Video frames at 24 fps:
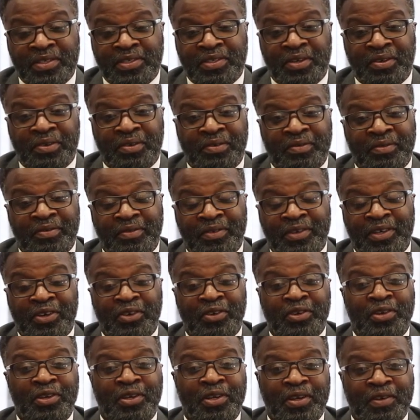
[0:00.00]
So we
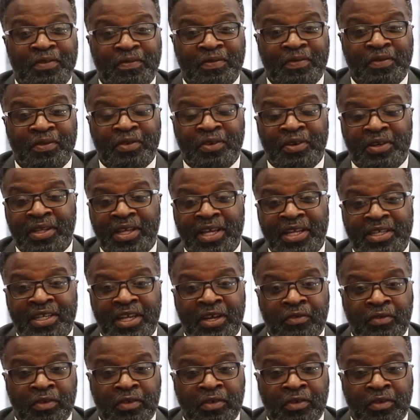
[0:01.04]
are looking for that day.